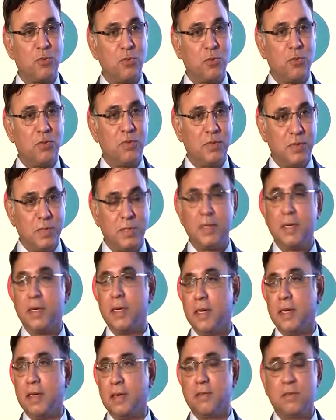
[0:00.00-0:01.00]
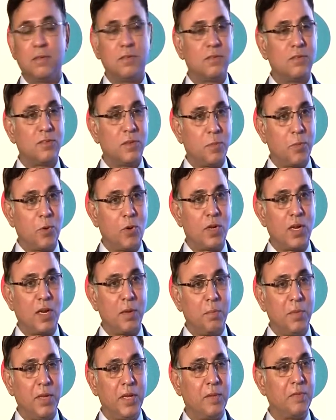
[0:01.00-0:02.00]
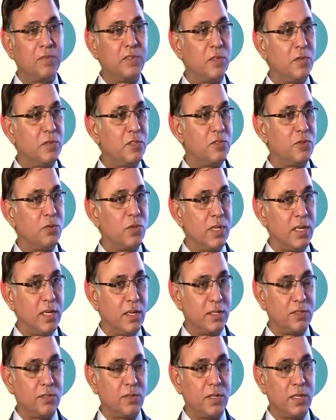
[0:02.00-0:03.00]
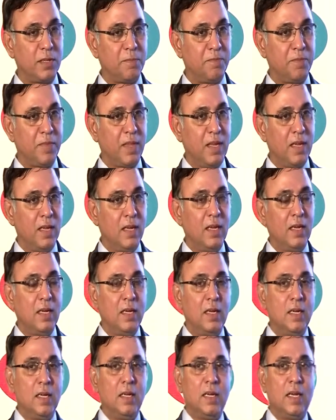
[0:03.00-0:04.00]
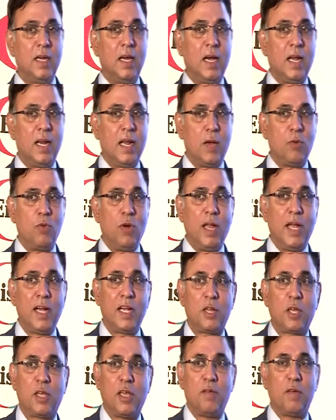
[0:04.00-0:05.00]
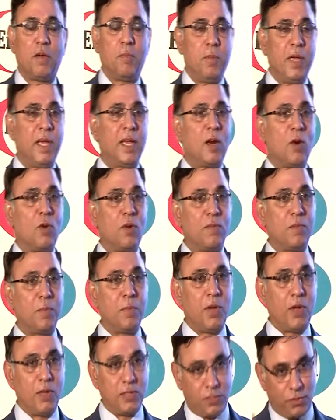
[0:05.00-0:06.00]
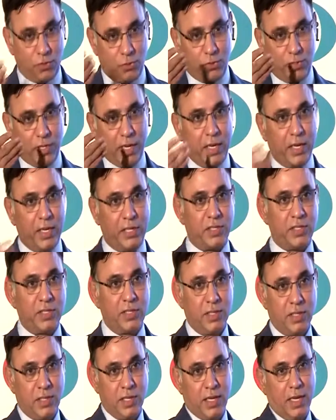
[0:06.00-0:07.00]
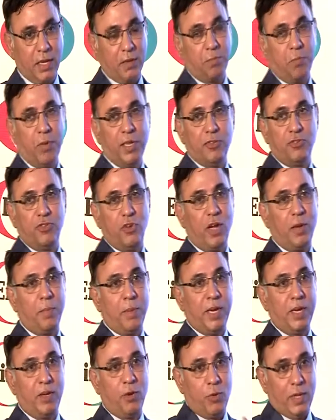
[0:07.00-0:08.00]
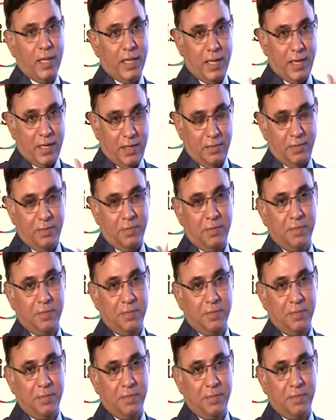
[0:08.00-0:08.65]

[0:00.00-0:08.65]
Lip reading: to support and be of service to the industry. And I would like to give a big round of applause to Shailesh. Can you please join me in doing that?